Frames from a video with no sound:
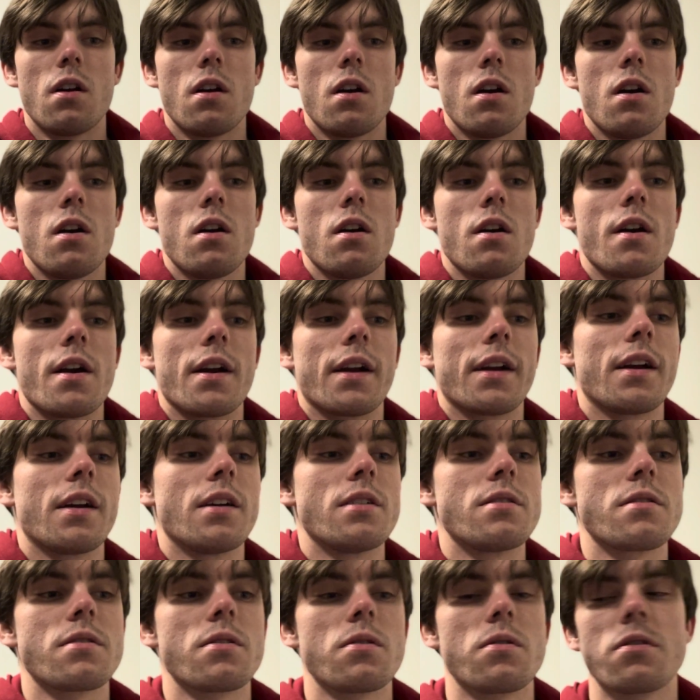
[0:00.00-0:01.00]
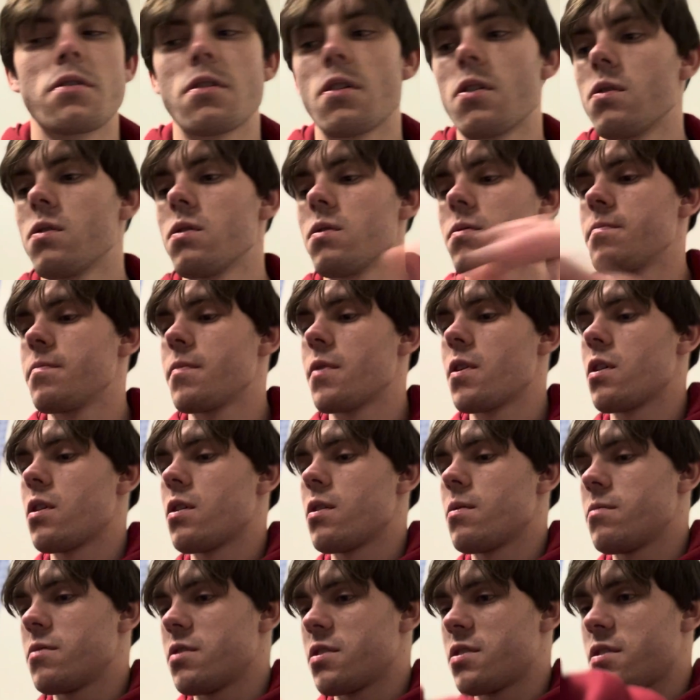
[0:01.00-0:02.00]
All right, guys. So it's all.
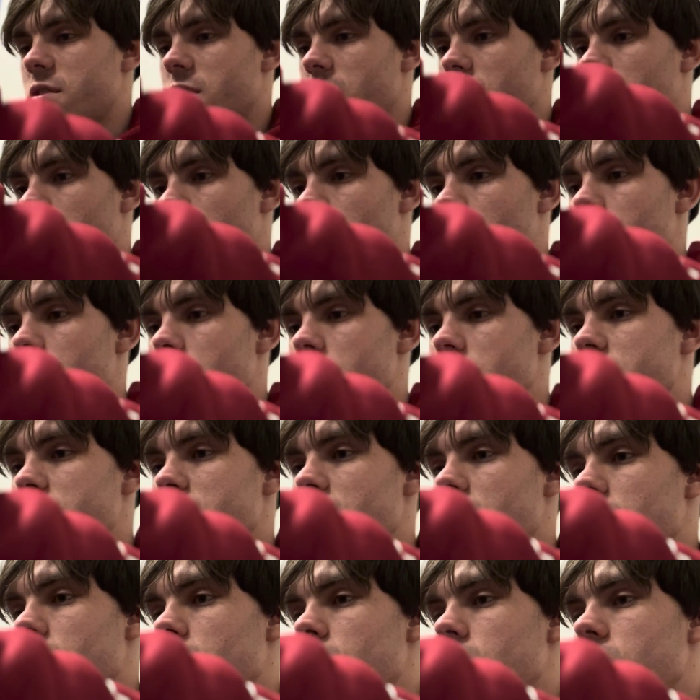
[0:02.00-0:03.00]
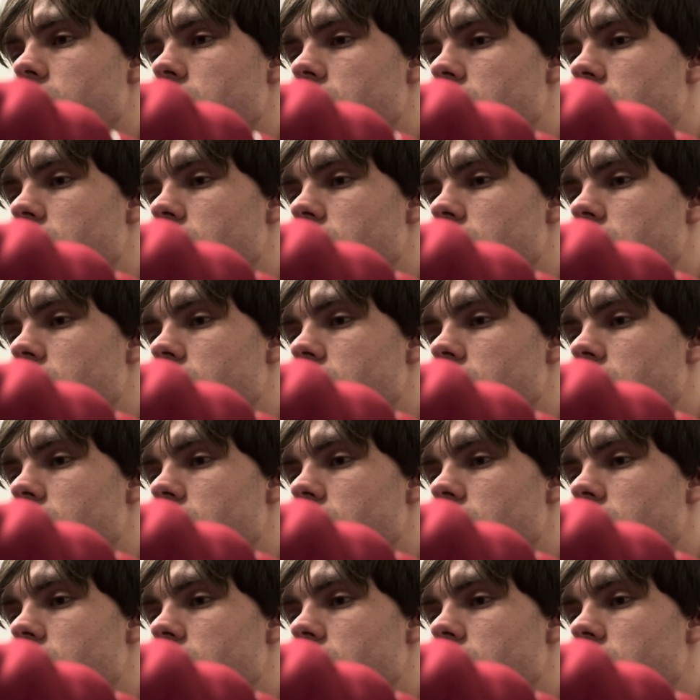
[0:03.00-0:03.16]
Let's see here. So